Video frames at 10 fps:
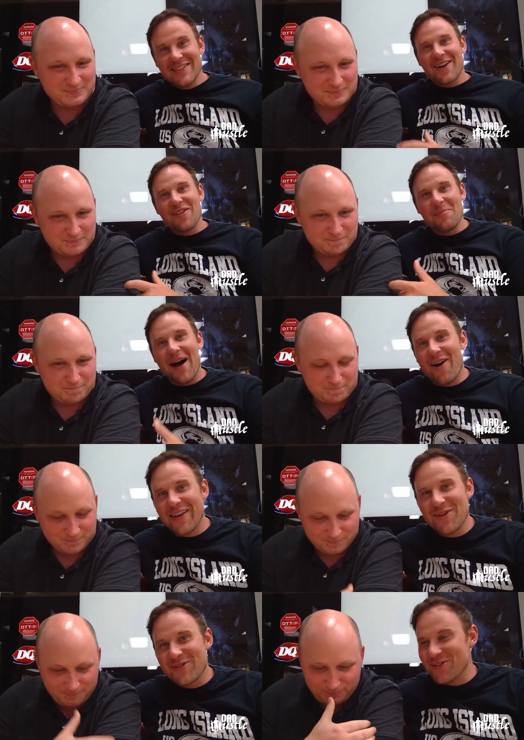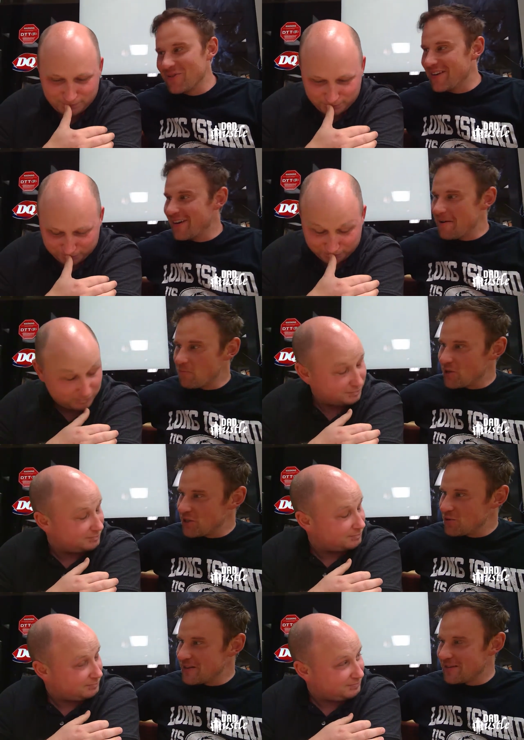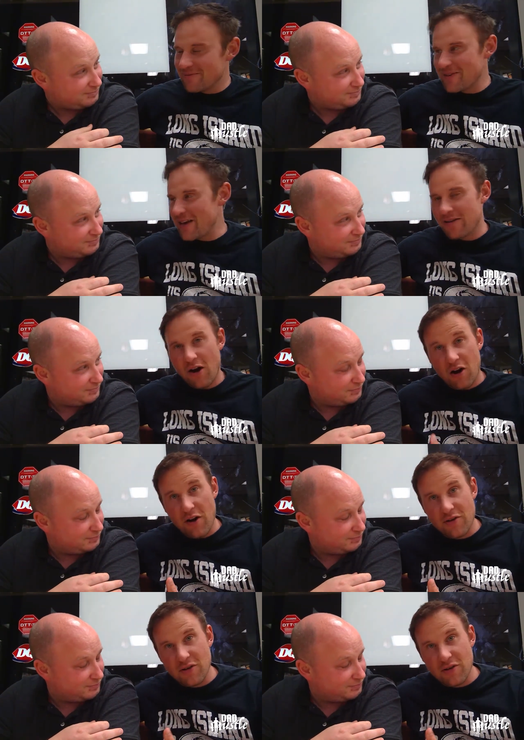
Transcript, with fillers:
Speaker 1: Tell them how I used to, when you and our other